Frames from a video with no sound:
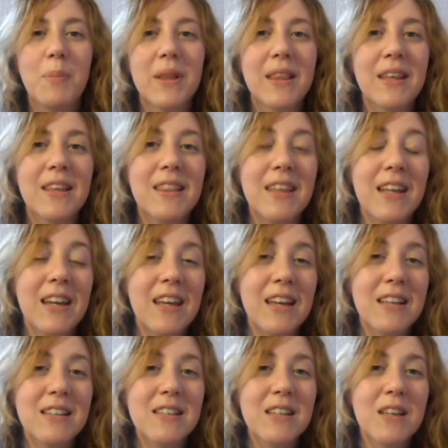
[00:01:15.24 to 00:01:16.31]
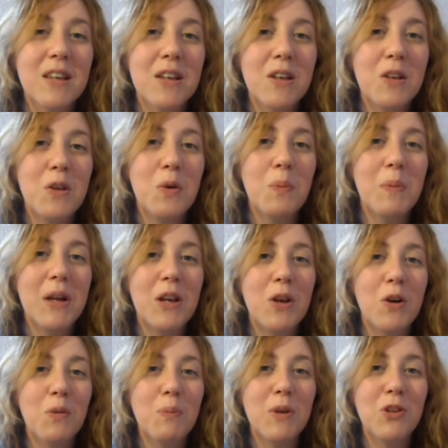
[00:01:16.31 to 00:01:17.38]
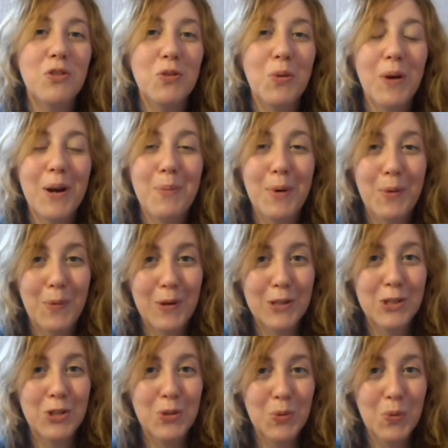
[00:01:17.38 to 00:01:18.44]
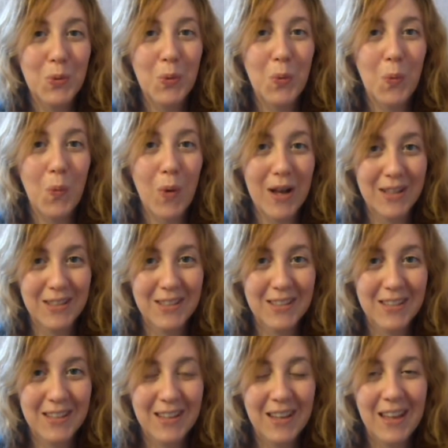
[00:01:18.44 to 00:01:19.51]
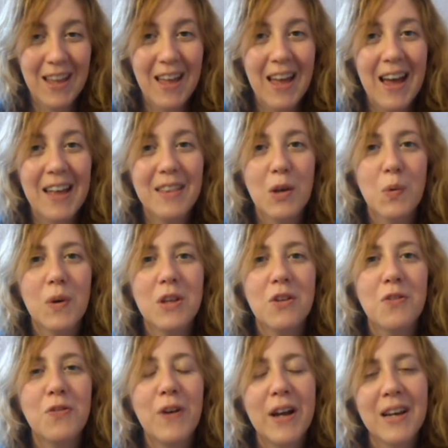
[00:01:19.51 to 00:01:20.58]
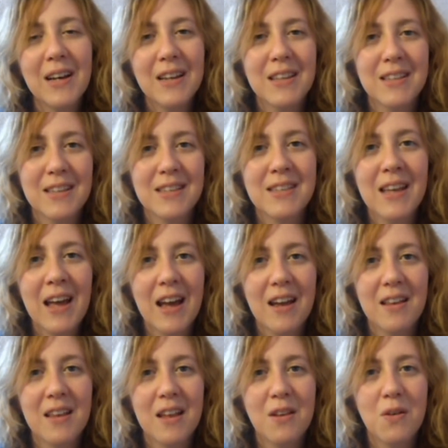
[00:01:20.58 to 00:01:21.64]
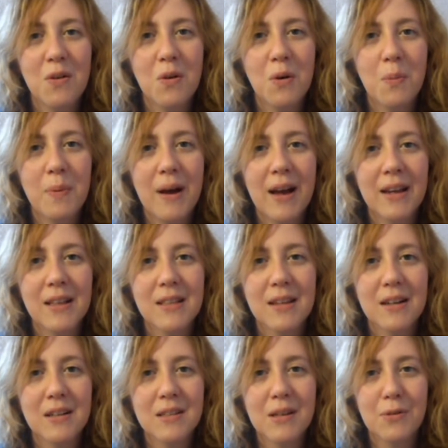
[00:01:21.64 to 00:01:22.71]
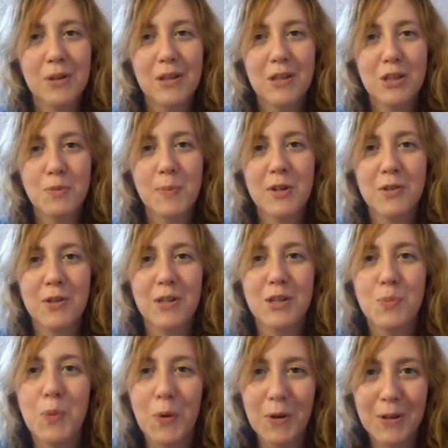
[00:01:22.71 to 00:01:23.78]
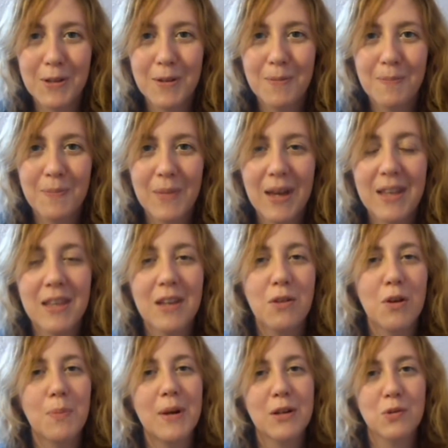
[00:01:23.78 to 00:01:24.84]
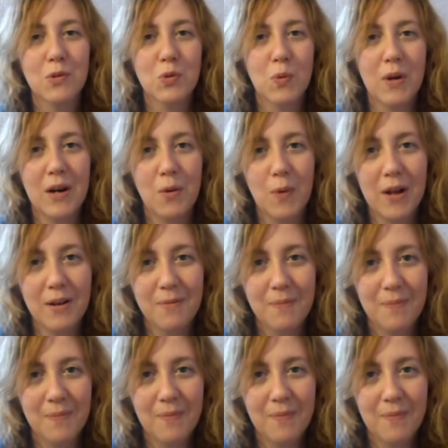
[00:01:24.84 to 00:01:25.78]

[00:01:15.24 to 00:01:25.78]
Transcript: But the thing is, you may not be sure about what you want. And then when you finally decide and you go back, it turns out that this person is booked. And then you're back to square one.